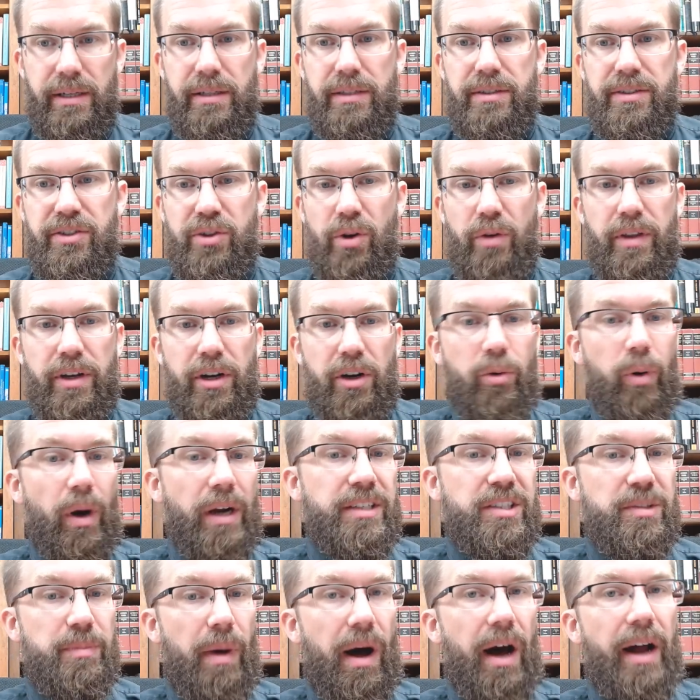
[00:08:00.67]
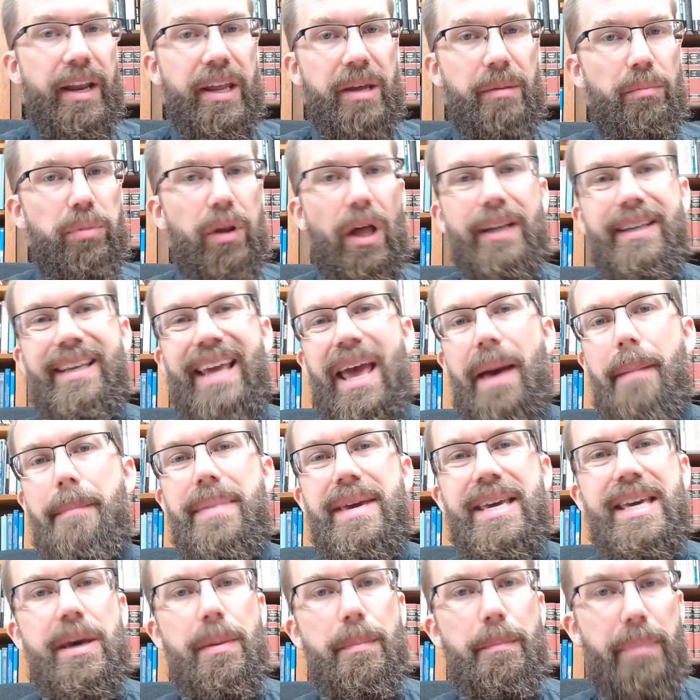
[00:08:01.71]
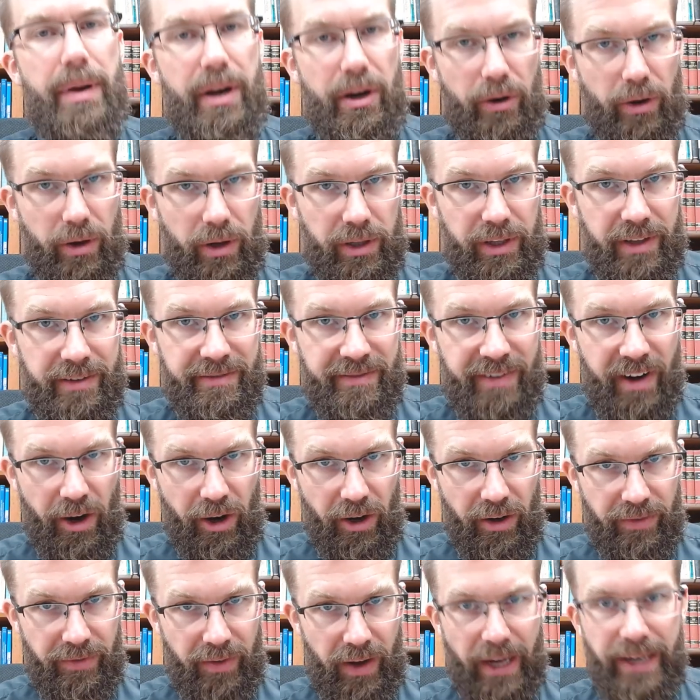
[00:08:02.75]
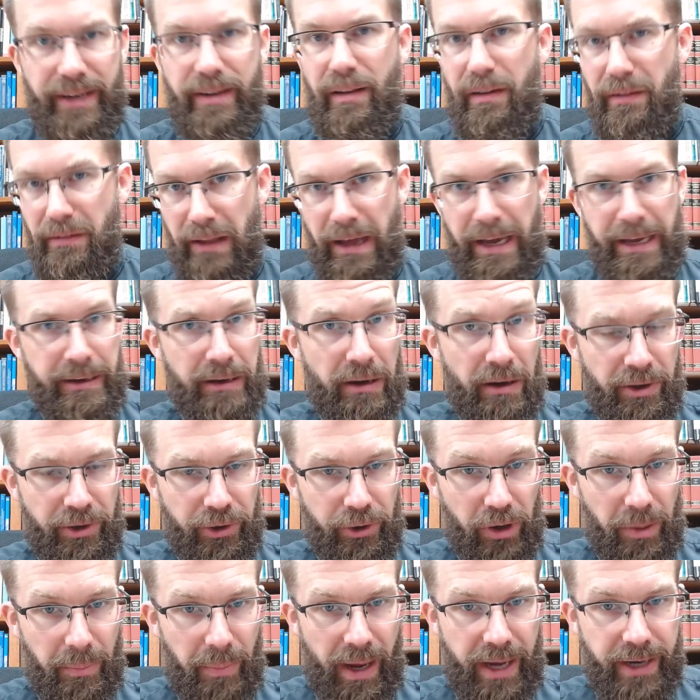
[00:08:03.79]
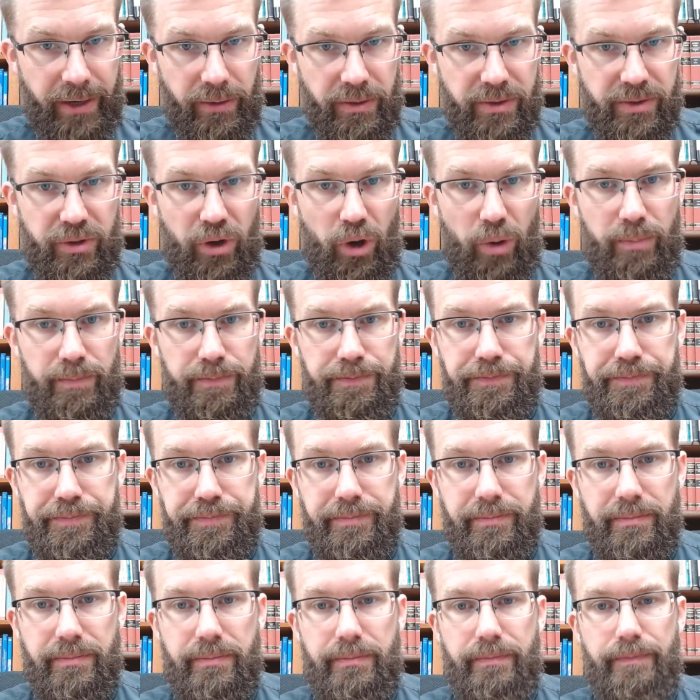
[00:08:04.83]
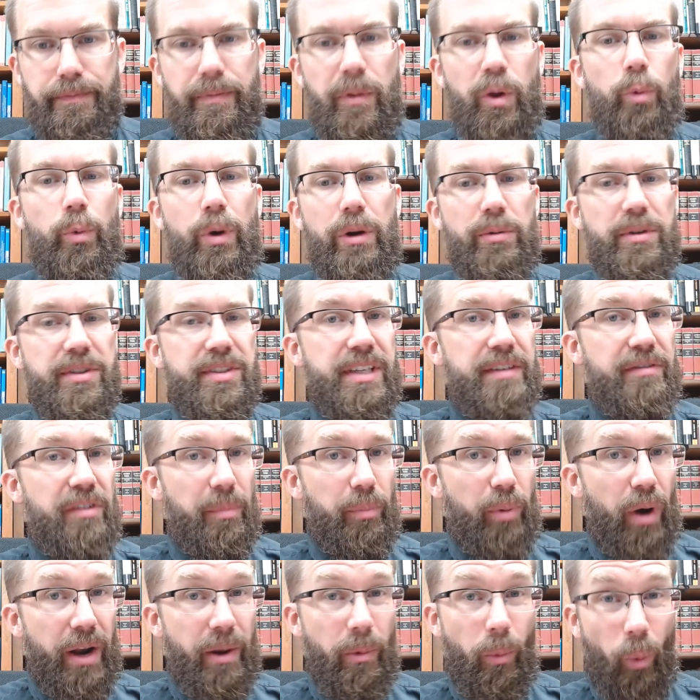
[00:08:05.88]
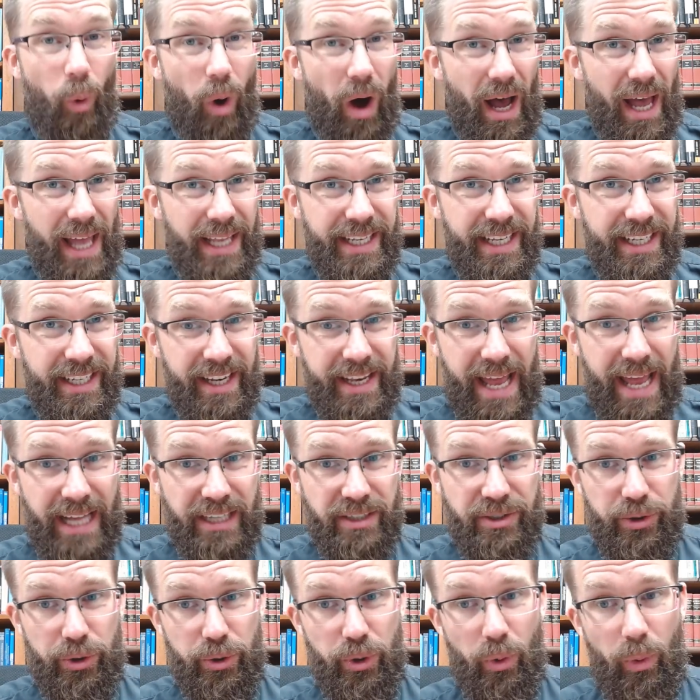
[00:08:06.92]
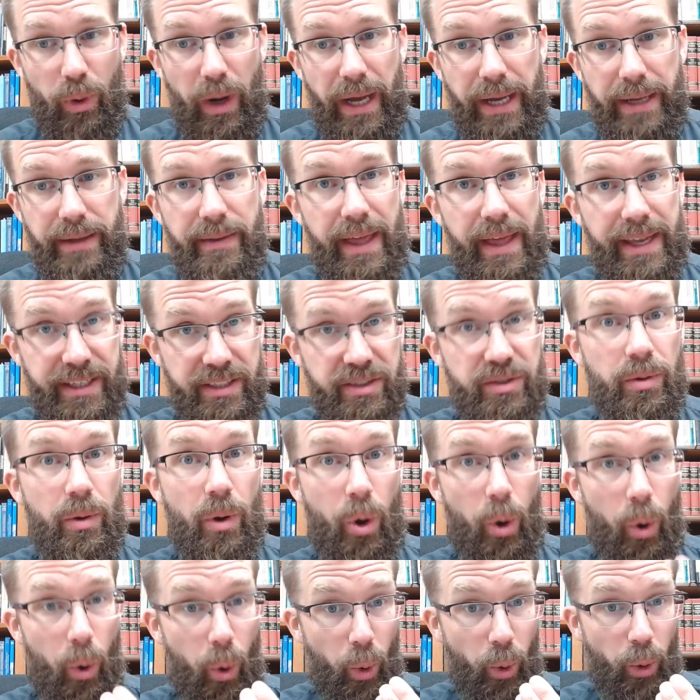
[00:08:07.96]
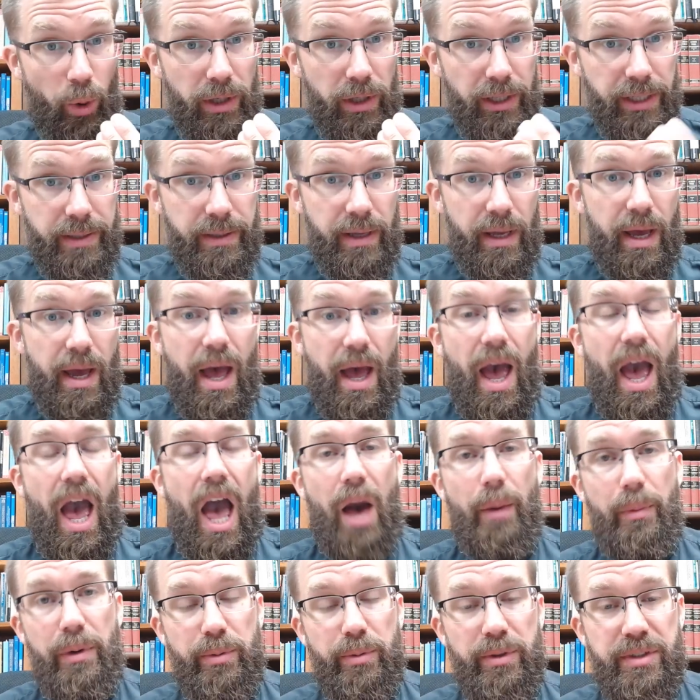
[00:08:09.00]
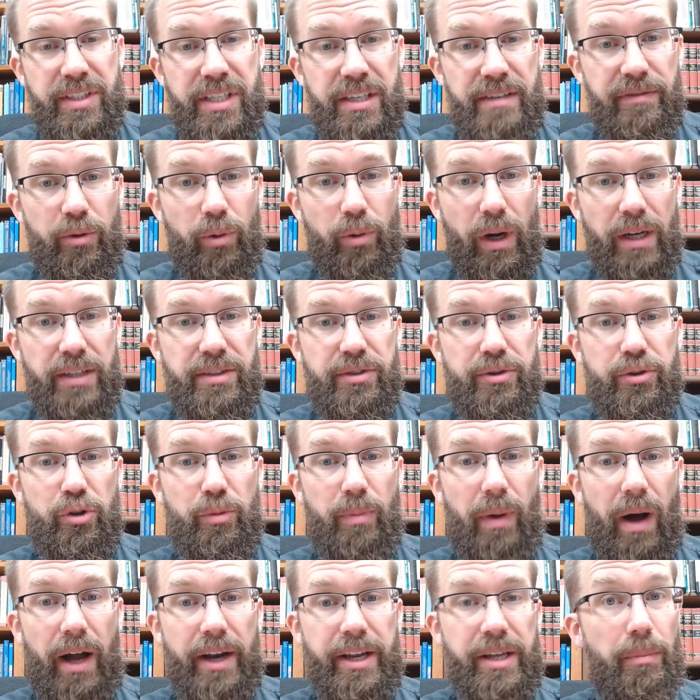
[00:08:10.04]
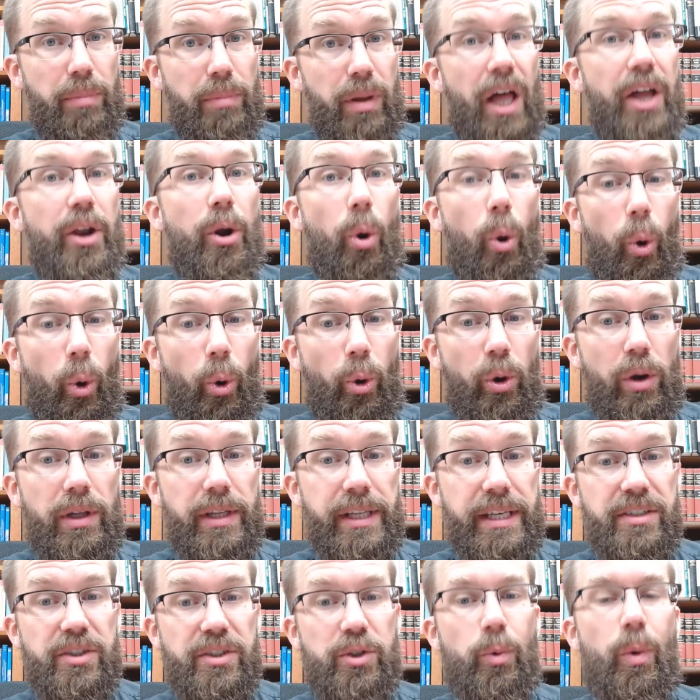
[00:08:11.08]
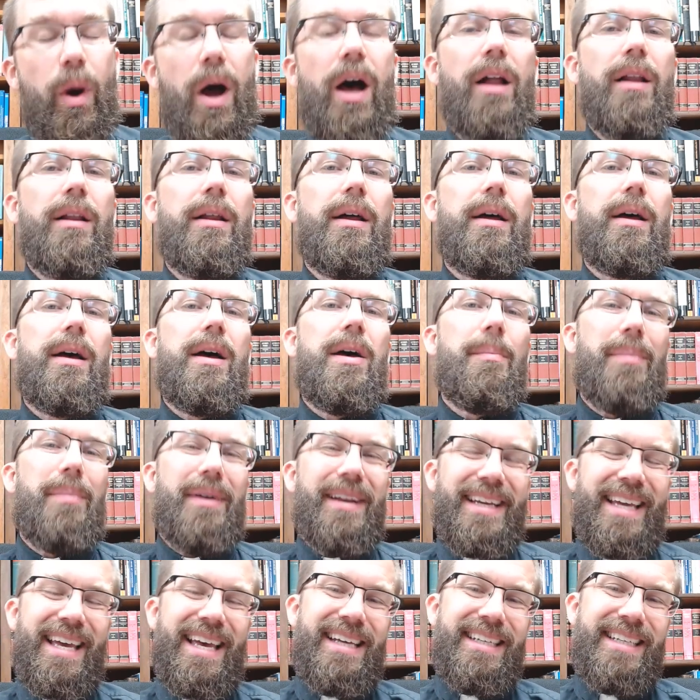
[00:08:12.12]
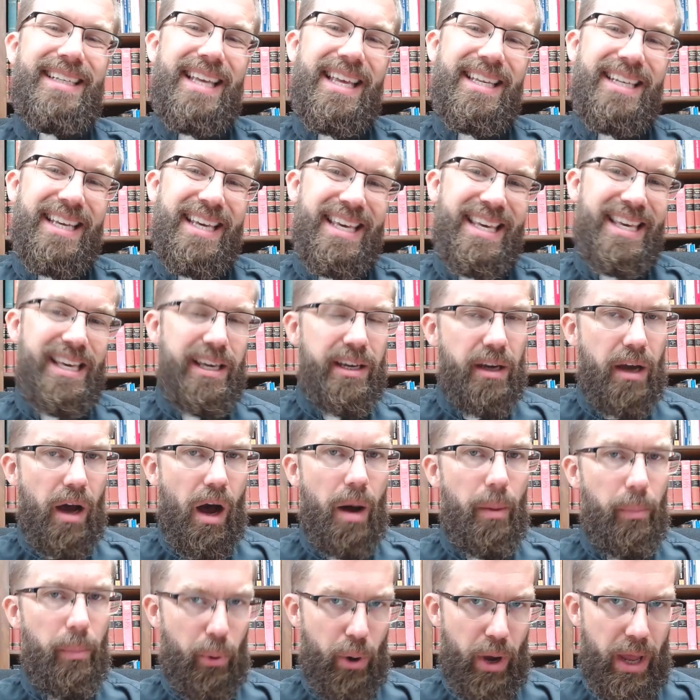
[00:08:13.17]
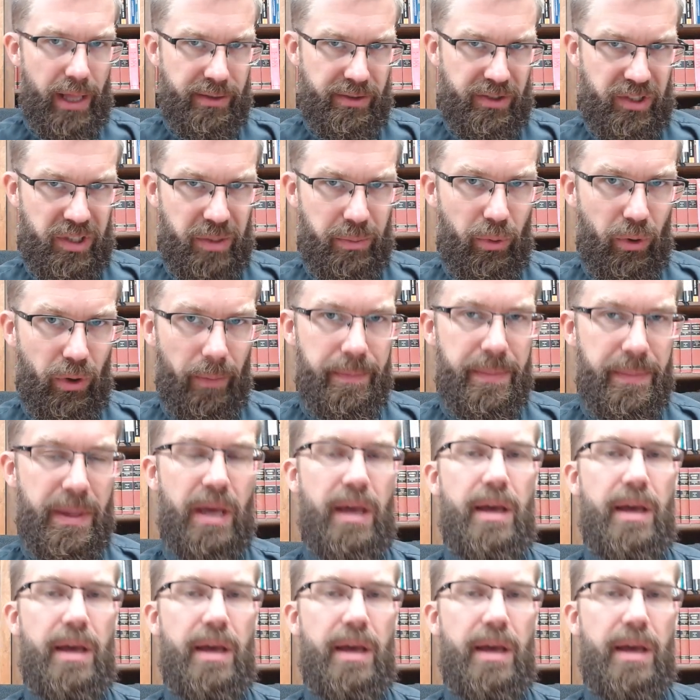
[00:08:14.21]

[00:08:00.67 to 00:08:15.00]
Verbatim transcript: so that Christ's body and blood can be empirically verified, like under a microscope. We receive the bread and wine in a natural way, that is, orally, and we receive Christ's true body and blood orally as well, but again, in an incomprehensible